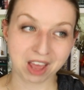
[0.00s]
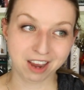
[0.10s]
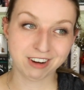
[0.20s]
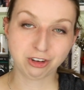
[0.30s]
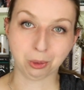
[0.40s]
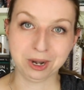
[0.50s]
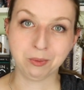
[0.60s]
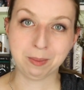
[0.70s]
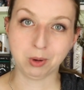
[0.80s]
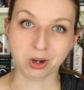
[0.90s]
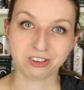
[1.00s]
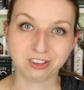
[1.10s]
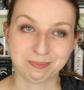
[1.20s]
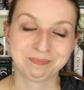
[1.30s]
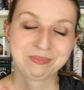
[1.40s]
I read 21
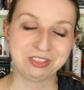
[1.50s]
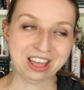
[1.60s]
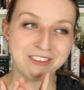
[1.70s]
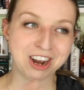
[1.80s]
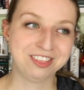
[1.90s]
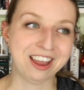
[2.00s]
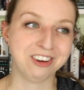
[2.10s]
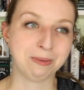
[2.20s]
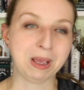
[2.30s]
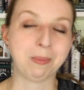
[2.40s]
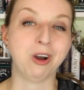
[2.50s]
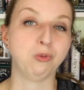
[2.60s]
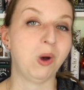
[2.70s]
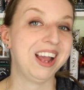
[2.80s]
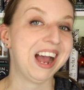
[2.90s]
books that right there is a big part of
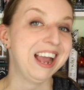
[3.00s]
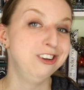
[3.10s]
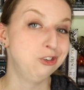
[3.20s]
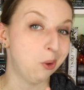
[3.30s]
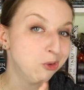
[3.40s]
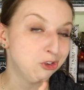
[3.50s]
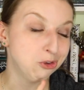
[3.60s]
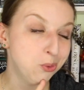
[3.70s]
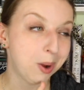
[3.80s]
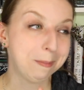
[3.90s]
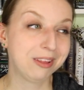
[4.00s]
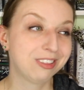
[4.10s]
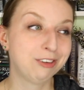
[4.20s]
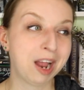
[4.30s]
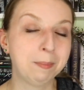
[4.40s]
why I don't do
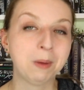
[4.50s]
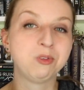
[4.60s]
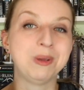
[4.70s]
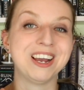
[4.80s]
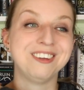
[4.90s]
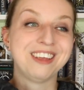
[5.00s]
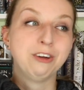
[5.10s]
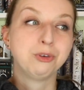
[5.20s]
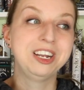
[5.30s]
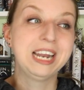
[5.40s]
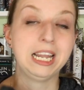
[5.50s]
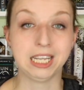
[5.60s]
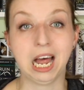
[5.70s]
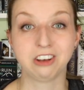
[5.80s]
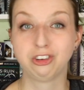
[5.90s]
monthly wrap-ups because I read a
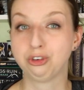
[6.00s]
lot.